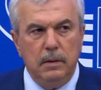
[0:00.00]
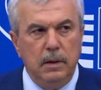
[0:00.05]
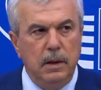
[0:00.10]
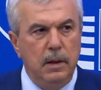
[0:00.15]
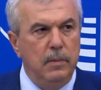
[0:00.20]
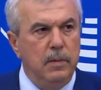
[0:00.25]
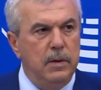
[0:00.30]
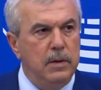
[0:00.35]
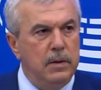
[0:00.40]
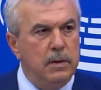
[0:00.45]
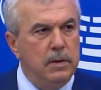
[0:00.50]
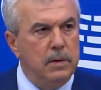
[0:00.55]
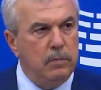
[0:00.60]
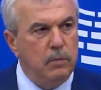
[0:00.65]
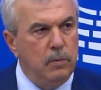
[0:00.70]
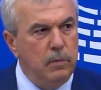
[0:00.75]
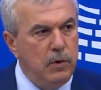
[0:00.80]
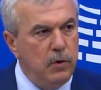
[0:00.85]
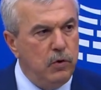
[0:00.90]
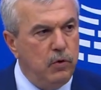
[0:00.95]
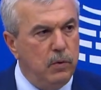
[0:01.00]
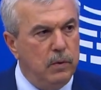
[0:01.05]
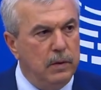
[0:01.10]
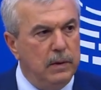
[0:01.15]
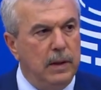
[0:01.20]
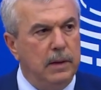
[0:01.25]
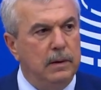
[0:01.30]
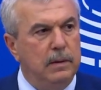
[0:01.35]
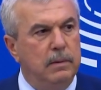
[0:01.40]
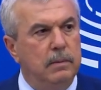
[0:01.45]
The aim is to be sure
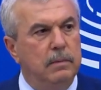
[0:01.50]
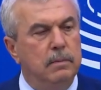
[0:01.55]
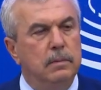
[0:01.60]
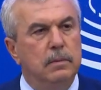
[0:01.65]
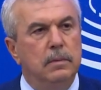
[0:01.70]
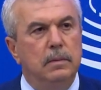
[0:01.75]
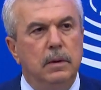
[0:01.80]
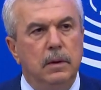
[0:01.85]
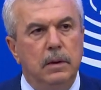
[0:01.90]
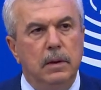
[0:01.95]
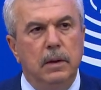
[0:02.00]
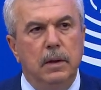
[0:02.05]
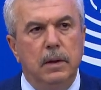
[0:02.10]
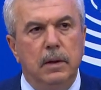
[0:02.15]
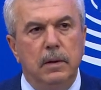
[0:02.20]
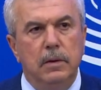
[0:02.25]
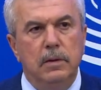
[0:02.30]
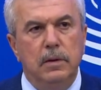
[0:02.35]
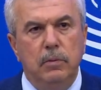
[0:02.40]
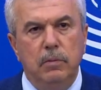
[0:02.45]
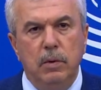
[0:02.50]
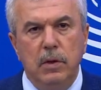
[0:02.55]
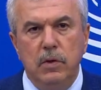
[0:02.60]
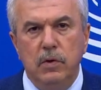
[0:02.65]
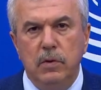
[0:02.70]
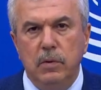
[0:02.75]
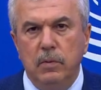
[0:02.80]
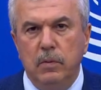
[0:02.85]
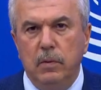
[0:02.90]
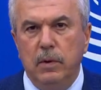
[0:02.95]
that in a
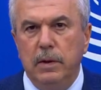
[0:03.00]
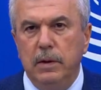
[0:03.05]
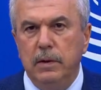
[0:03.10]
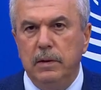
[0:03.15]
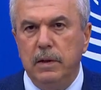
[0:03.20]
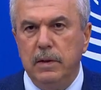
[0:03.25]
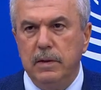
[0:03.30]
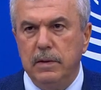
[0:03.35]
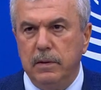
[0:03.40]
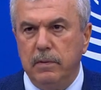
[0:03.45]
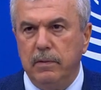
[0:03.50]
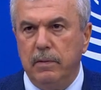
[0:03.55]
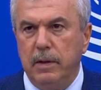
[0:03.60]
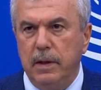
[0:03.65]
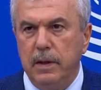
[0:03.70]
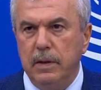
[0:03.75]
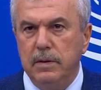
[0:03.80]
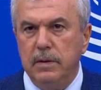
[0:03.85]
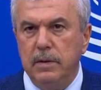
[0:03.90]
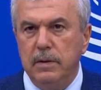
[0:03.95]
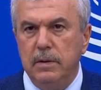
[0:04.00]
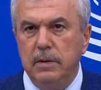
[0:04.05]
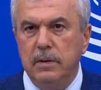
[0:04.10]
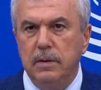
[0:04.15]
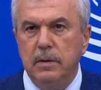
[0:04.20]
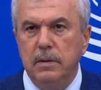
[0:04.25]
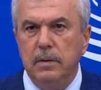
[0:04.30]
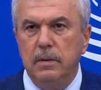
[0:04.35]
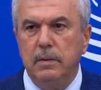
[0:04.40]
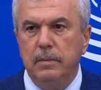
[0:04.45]
situation where there is a
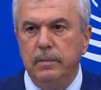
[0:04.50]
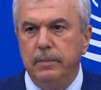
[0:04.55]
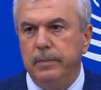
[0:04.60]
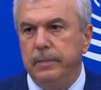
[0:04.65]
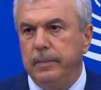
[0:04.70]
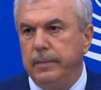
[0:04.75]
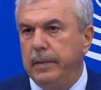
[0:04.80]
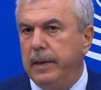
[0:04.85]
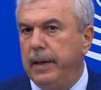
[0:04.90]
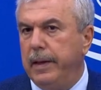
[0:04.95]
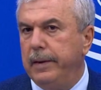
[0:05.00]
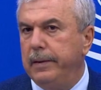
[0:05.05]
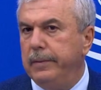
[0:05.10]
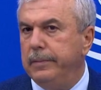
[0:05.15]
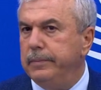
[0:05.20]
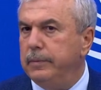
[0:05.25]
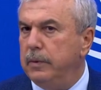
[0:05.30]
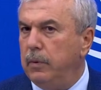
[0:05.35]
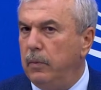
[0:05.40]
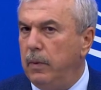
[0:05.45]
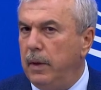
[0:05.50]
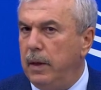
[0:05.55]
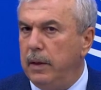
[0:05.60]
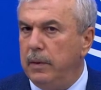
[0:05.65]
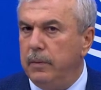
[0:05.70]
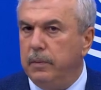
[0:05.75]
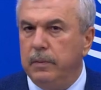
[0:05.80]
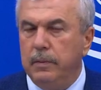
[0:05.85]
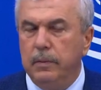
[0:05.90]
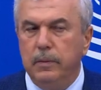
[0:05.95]
crisis, like the
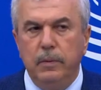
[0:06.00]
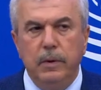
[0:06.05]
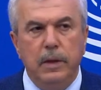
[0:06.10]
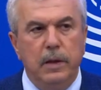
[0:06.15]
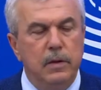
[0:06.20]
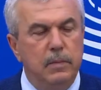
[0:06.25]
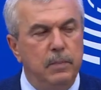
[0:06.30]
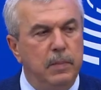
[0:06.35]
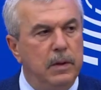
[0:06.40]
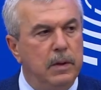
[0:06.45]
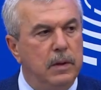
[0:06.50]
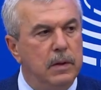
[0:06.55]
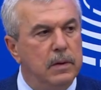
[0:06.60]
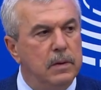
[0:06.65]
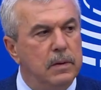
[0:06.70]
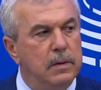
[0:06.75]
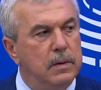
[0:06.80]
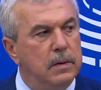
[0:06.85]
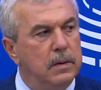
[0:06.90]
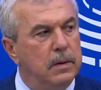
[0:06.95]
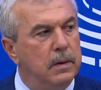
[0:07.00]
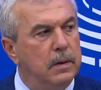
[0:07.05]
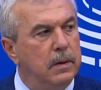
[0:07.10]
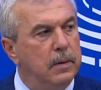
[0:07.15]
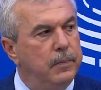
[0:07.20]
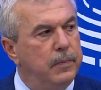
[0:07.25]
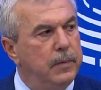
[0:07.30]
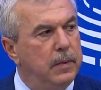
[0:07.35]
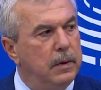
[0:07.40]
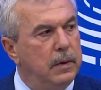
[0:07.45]
one we experienced uh,
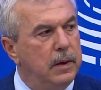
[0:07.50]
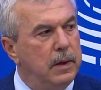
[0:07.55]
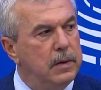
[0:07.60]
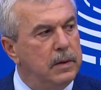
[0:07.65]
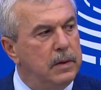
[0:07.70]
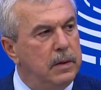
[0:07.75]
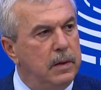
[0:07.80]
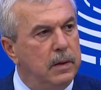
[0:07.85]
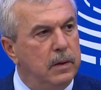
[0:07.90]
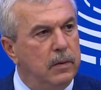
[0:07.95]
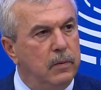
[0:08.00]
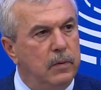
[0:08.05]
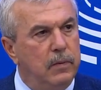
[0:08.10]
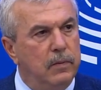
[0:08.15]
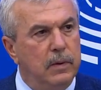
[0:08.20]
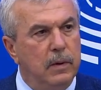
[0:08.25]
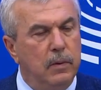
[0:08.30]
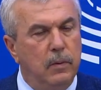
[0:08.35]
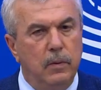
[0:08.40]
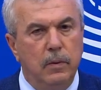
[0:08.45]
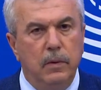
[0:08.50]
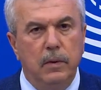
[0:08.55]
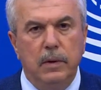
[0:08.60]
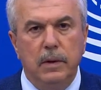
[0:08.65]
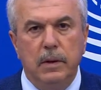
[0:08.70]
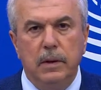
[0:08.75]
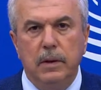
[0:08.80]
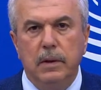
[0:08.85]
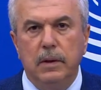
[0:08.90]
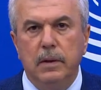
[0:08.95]
last year with the
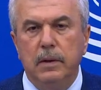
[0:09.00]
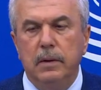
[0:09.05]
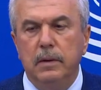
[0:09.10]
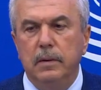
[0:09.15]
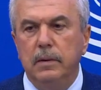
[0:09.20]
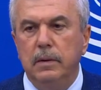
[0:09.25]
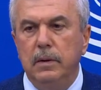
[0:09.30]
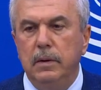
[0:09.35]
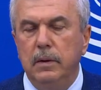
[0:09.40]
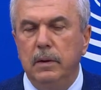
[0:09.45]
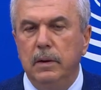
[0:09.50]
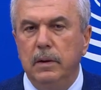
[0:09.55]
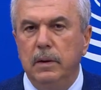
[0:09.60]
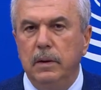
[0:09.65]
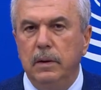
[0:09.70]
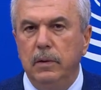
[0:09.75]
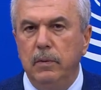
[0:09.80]
war uh, in uh,